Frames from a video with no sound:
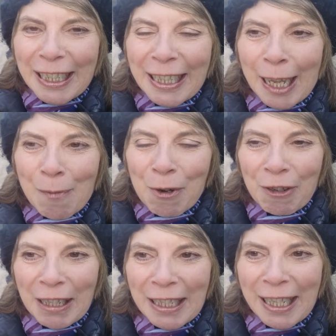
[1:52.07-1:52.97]
in that
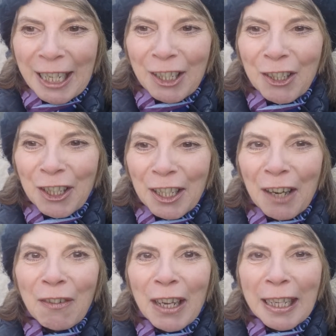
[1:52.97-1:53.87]
procrastination,
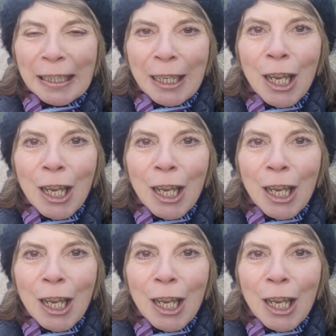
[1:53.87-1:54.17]
I've had